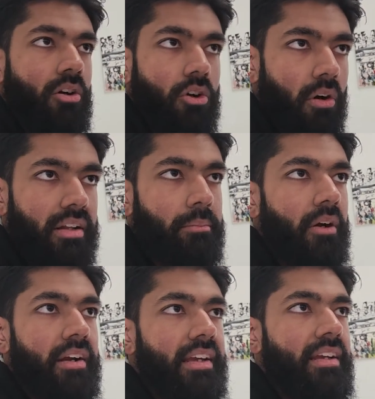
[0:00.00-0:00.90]
Gordon
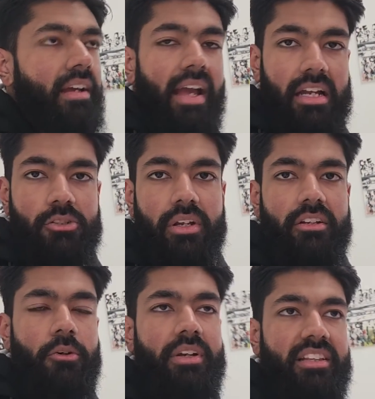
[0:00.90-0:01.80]
Murray, Adrian
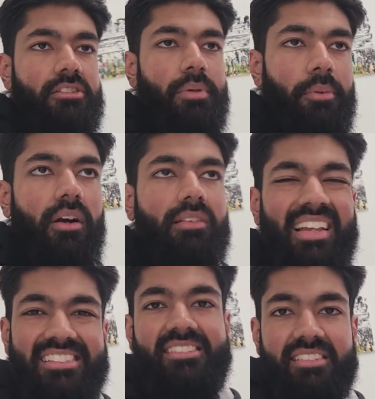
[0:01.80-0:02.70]
Newey, these people are
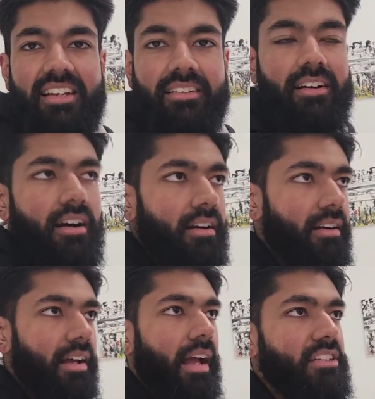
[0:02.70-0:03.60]
legends in the car
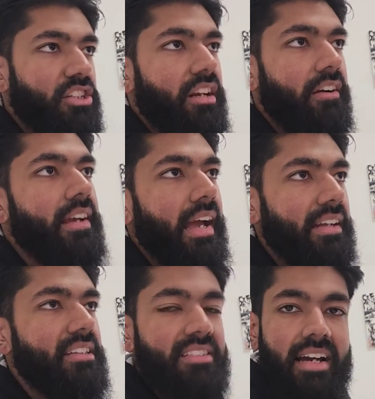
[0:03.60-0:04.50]
engineering
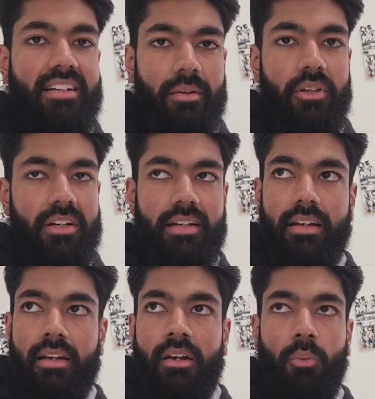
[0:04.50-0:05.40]
and design community.
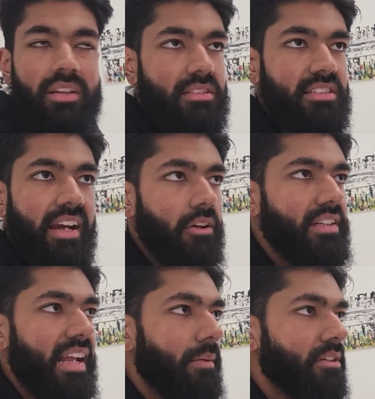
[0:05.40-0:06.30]
Whether it's
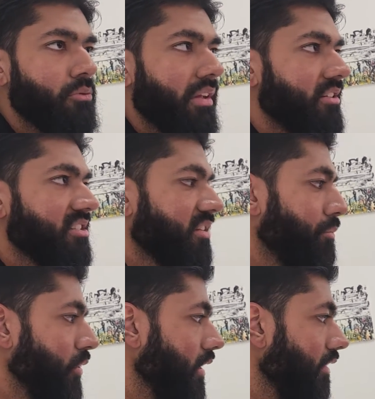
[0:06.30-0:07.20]
aerodynamics, whether it's the
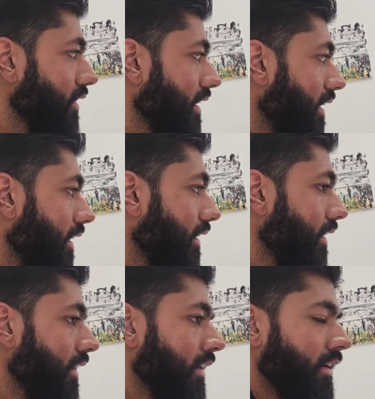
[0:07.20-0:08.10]
beauty of the car,
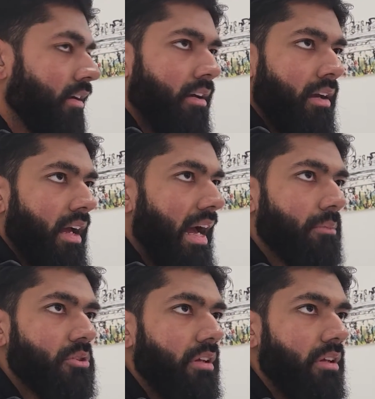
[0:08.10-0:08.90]
absolutely